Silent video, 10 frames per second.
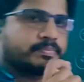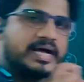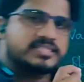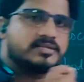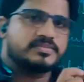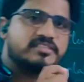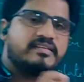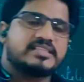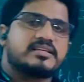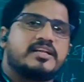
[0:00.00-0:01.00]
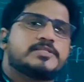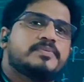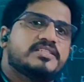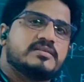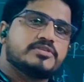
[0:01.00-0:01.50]
spasms. Vascular
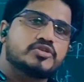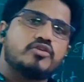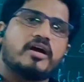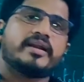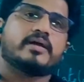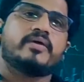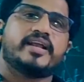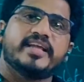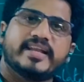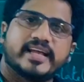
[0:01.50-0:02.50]
spasms do not require any